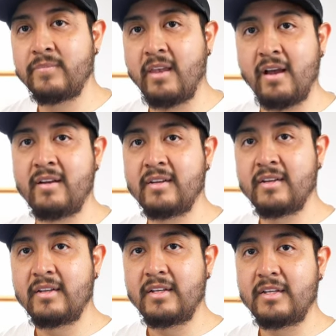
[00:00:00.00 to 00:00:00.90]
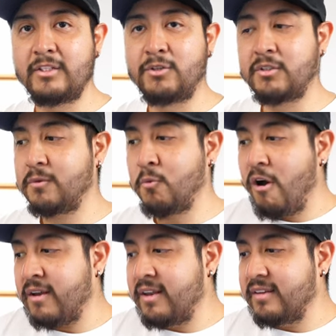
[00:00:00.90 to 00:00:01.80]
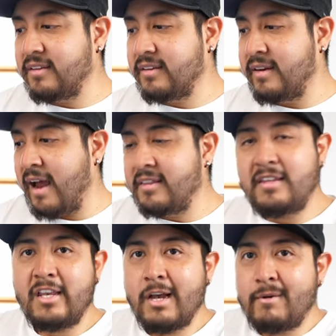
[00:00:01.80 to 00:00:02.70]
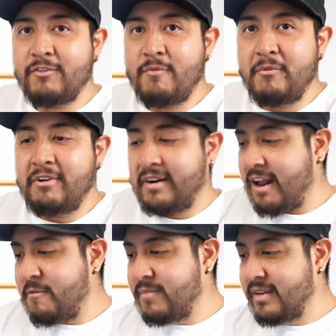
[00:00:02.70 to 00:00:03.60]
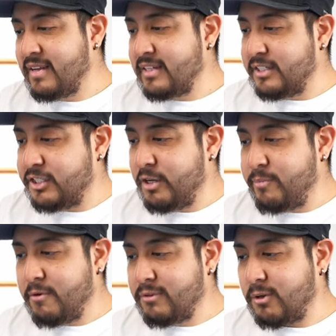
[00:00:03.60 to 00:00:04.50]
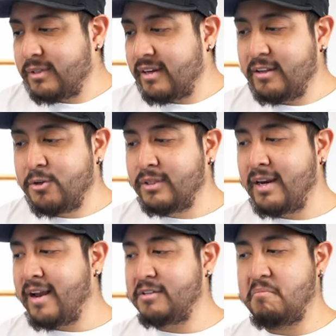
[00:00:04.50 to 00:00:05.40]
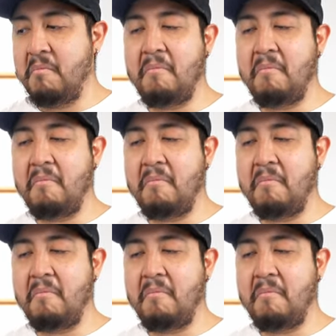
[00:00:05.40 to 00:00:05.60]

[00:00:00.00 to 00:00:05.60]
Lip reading: Yeah? It's just working. 90 gigabytes of memory RAM, the GPU totally utilized.